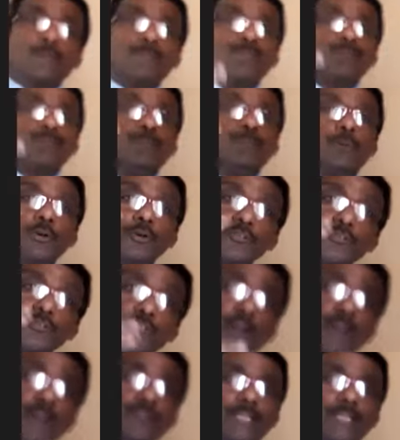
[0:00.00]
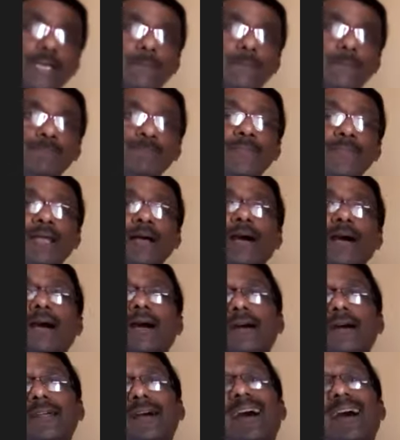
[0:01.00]
most of them
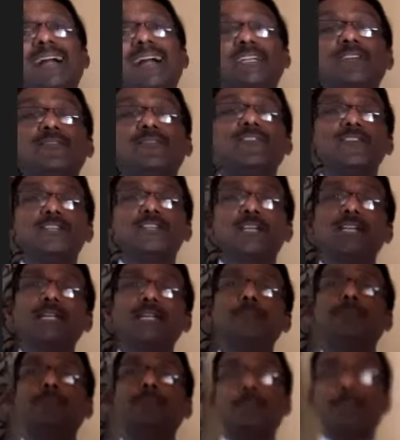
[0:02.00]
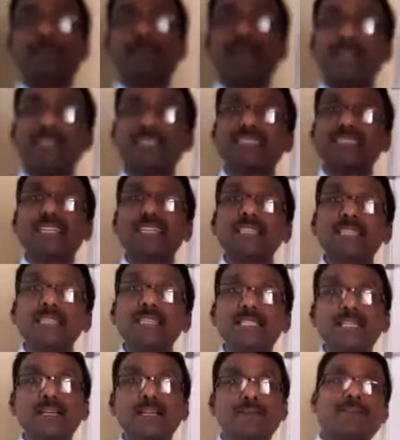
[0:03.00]
are artificially prepared
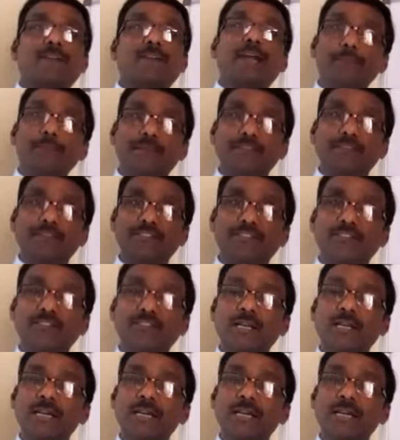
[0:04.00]
synthetic fibers.